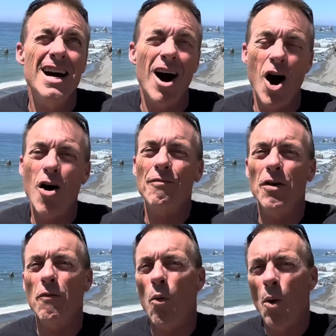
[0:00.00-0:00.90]
off
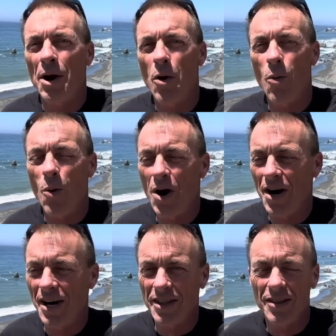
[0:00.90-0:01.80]
of
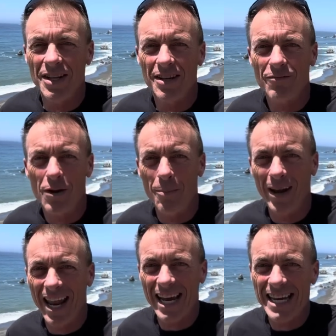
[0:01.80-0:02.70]
101 from
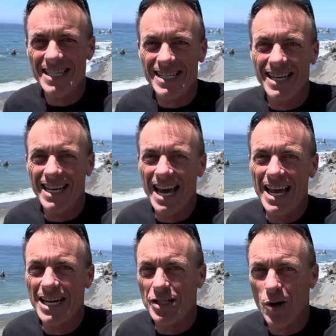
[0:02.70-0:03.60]
Leggett
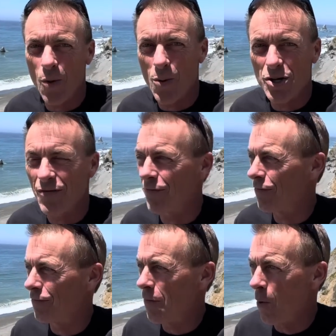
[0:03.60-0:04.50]
headed towards
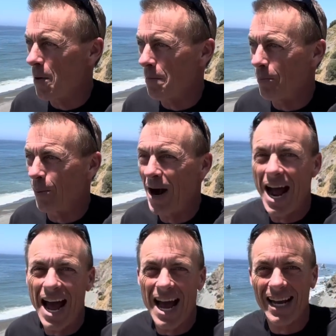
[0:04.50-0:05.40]
Fort
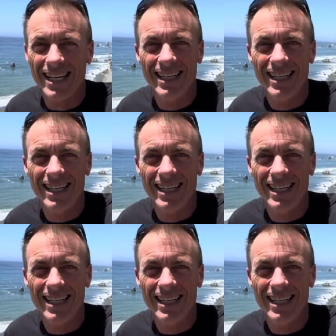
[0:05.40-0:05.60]
Bragg.